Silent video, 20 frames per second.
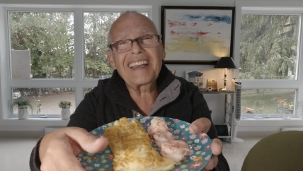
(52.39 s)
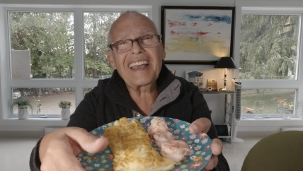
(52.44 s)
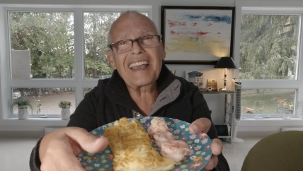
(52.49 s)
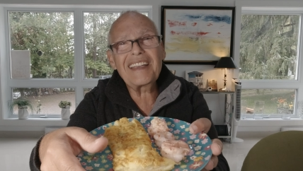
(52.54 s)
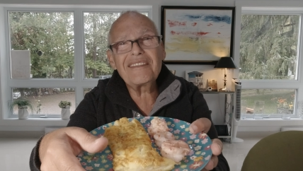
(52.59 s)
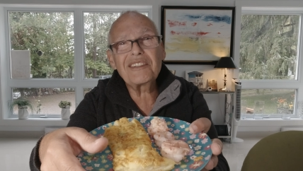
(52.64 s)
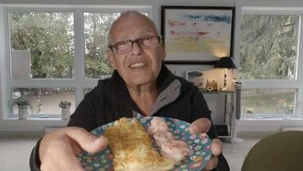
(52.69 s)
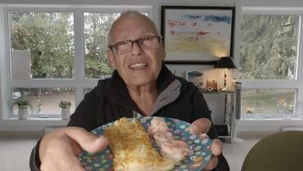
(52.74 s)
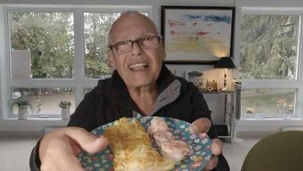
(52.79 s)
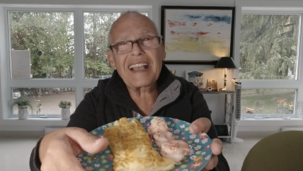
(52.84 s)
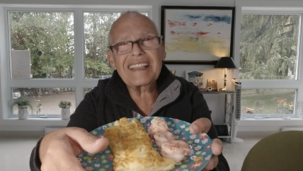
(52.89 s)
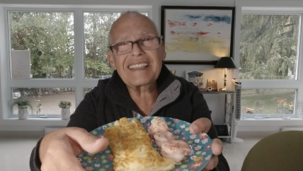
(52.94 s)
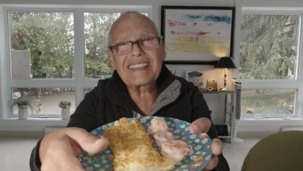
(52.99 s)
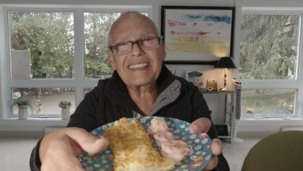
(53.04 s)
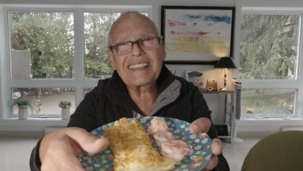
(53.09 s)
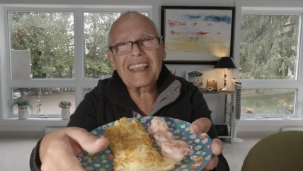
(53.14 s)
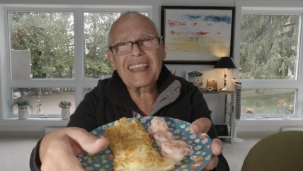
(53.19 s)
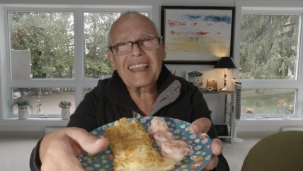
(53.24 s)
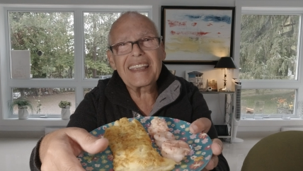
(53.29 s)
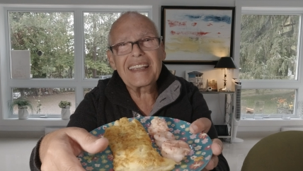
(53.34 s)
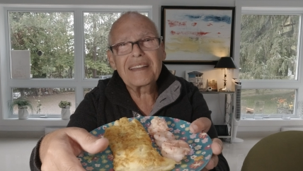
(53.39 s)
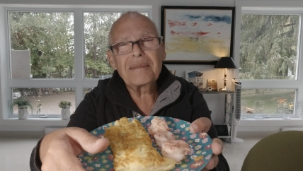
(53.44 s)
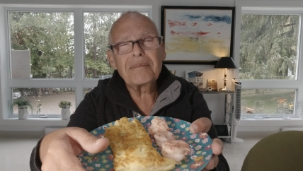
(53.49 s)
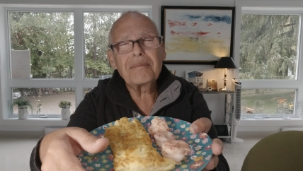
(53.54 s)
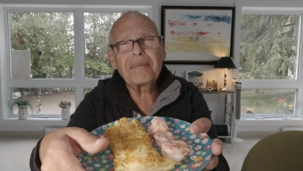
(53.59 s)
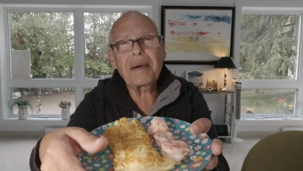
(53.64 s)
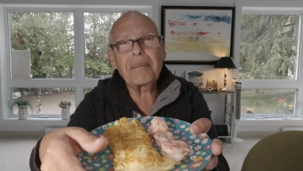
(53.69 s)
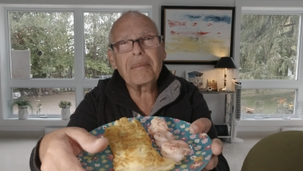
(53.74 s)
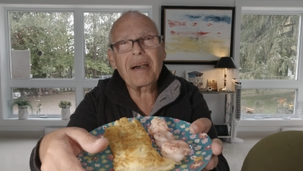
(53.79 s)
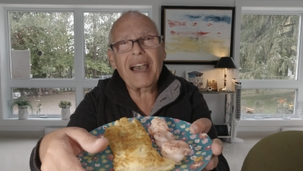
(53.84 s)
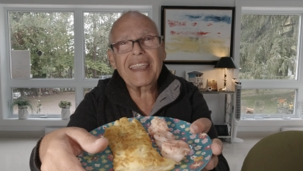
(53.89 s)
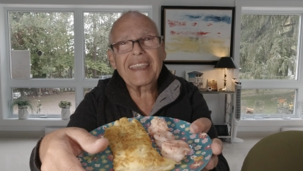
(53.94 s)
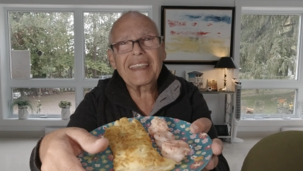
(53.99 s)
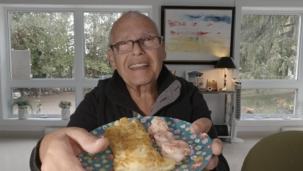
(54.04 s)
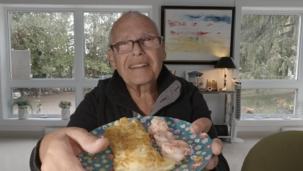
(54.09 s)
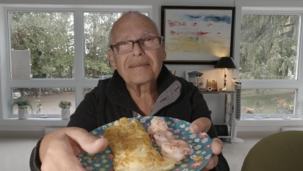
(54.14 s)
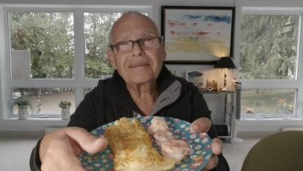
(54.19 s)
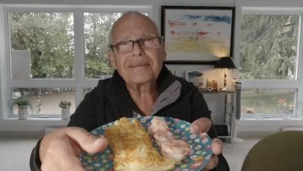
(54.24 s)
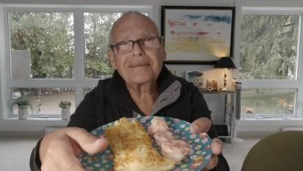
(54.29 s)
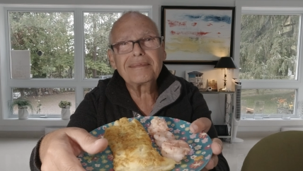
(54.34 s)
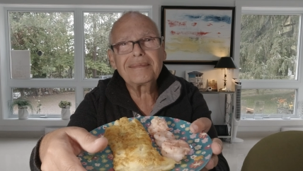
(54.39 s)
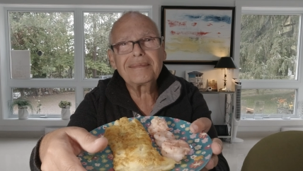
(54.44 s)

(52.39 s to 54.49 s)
Have a nice day. Bye bye.